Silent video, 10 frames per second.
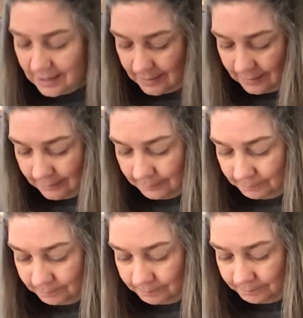
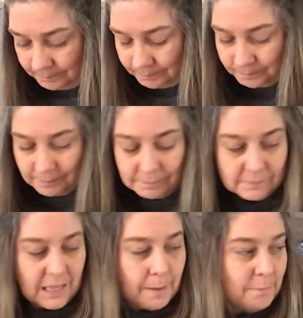um,
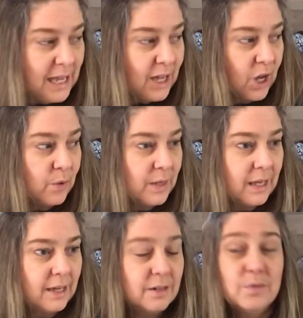let me go
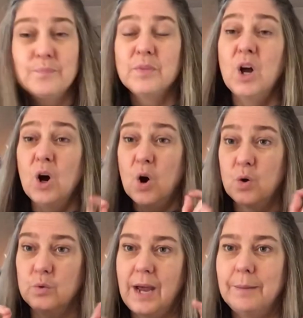get,
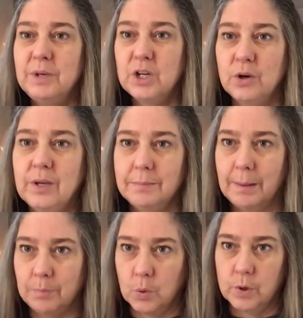hold, I'm gonna go get my
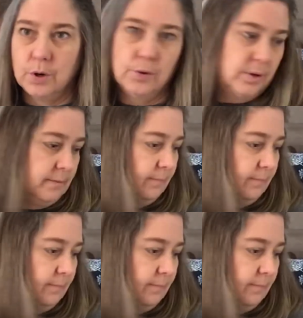board, hold on.